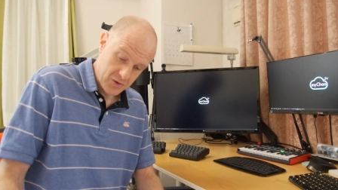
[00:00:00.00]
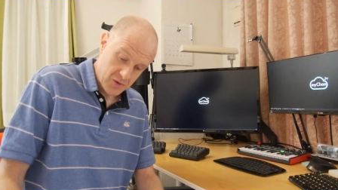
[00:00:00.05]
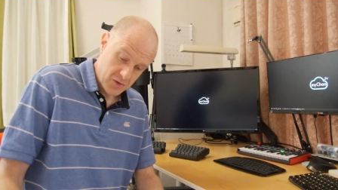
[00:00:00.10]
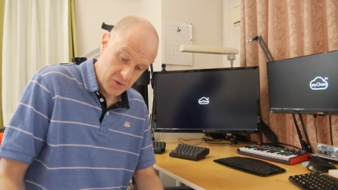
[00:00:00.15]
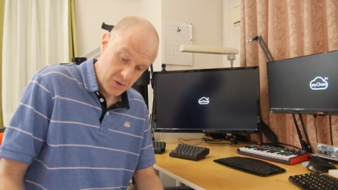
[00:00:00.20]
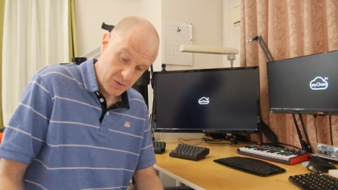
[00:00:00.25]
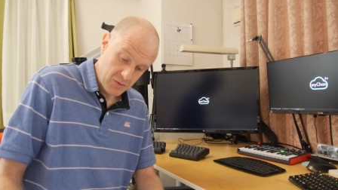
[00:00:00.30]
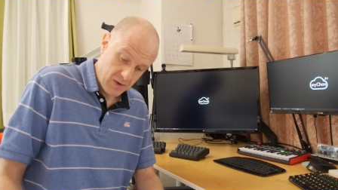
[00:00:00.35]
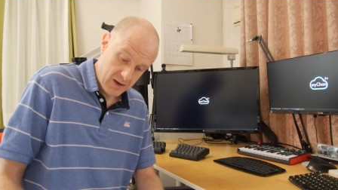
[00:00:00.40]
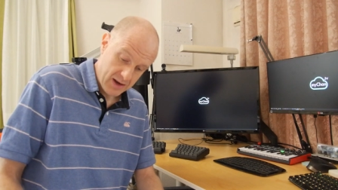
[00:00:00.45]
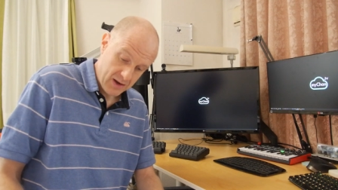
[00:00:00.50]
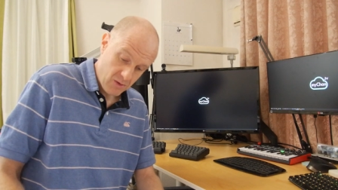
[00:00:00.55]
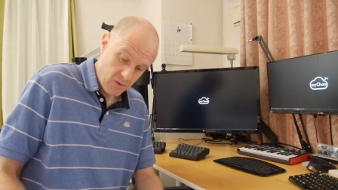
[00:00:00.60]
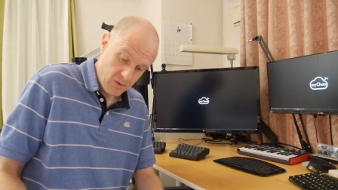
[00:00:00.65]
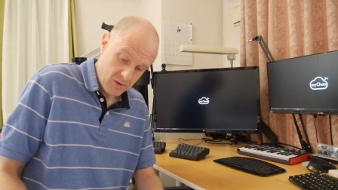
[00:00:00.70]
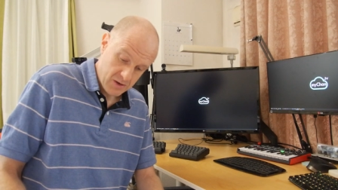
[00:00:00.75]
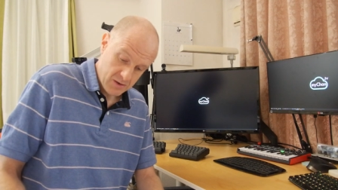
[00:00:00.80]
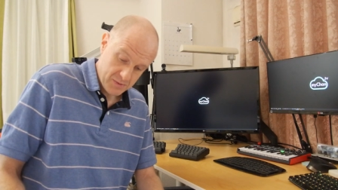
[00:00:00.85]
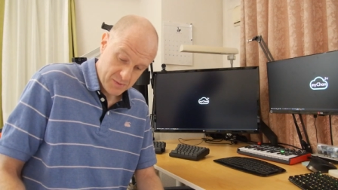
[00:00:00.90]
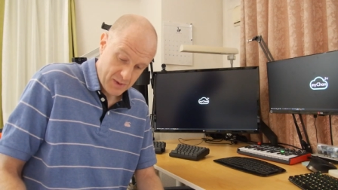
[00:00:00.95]
to my
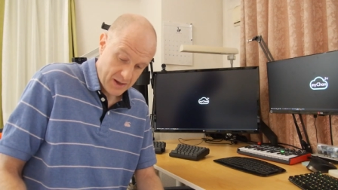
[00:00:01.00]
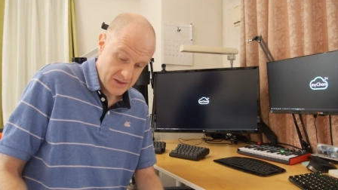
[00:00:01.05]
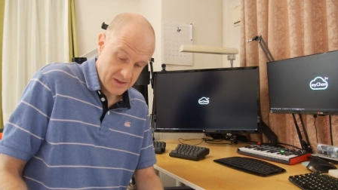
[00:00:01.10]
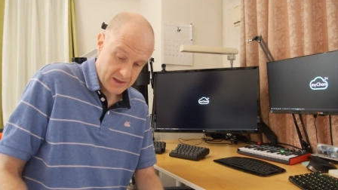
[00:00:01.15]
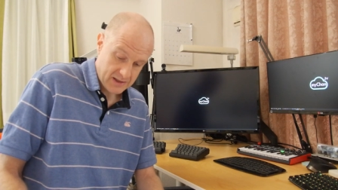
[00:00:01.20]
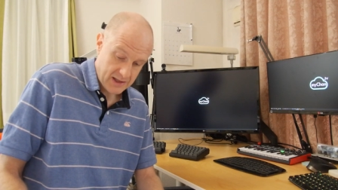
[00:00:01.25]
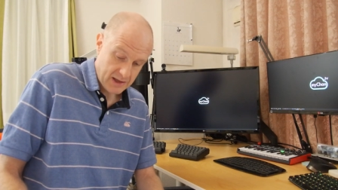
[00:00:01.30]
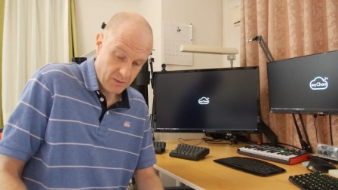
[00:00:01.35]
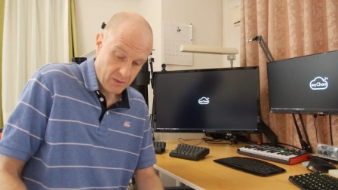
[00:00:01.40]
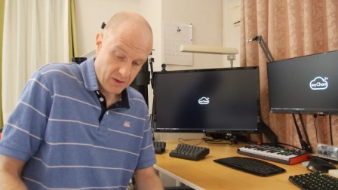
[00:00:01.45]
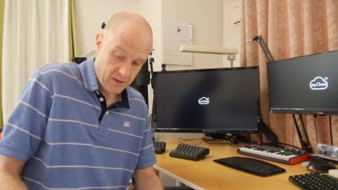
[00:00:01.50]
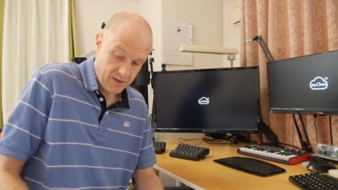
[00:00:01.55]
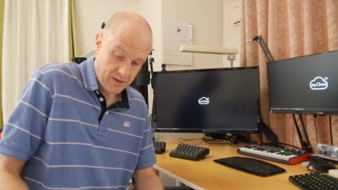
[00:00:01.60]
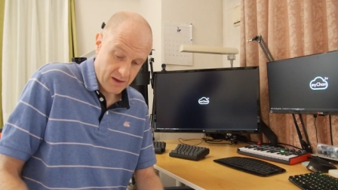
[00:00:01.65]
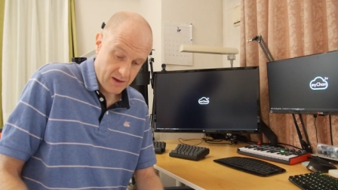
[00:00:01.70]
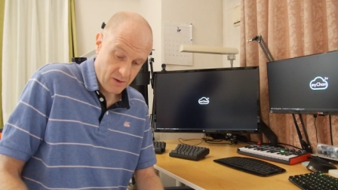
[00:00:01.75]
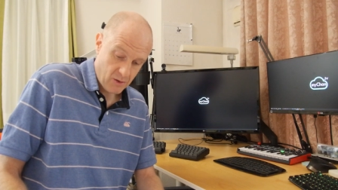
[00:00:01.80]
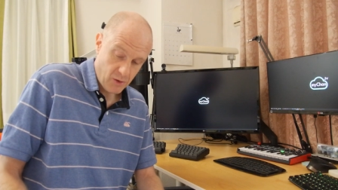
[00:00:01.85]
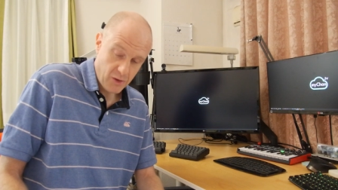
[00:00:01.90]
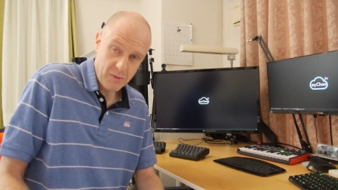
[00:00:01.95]
order, basically, with
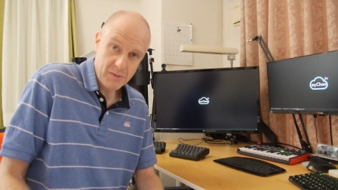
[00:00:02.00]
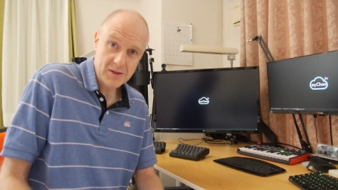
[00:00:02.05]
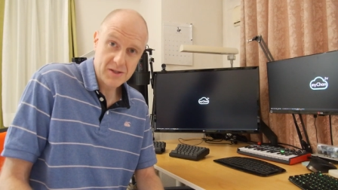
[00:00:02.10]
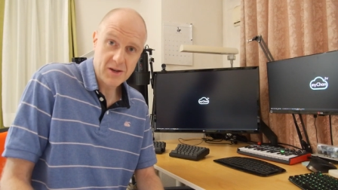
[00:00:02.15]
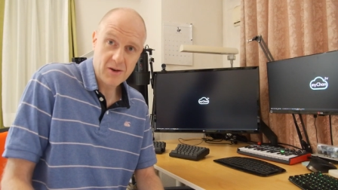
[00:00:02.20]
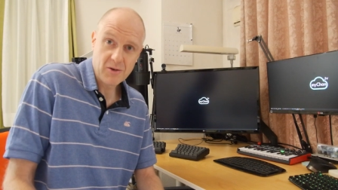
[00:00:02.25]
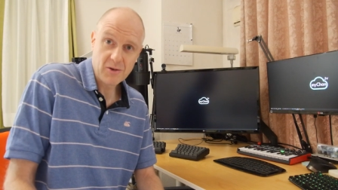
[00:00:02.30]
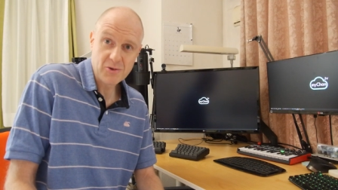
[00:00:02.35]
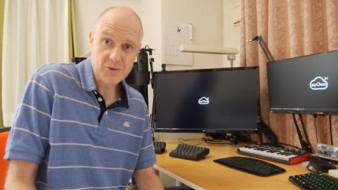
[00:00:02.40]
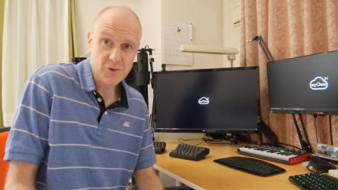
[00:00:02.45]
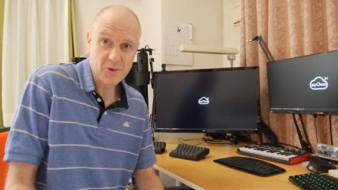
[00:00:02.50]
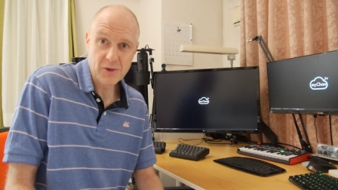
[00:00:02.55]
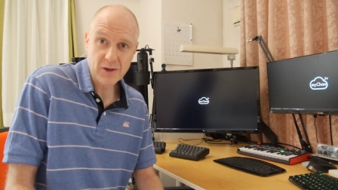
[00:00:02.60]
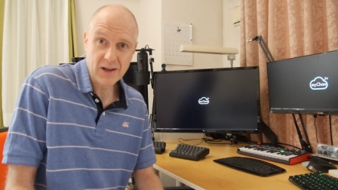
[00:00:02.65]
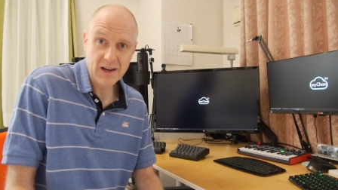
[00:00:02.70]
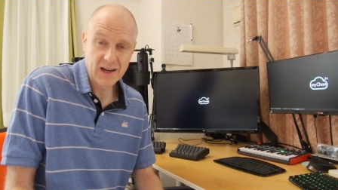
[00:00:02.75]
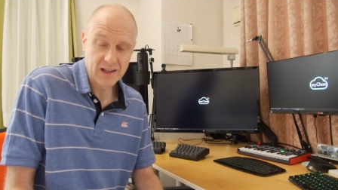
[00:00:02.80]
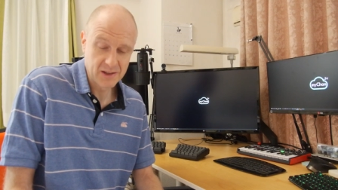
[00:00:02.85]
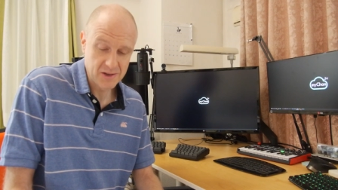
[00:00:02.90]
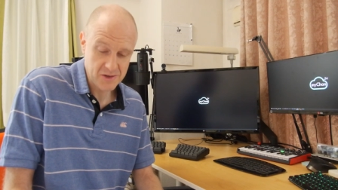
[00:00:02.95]
all the materials, all the
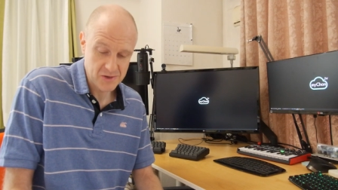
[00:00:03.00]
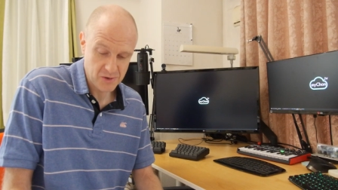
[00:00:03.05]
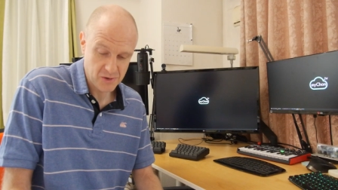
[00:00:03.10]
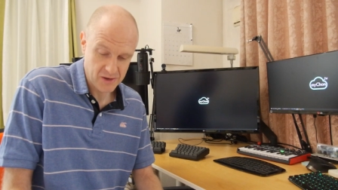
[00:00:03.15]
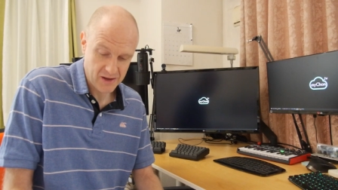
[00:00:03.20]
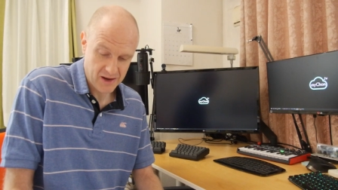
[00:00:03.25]
colors.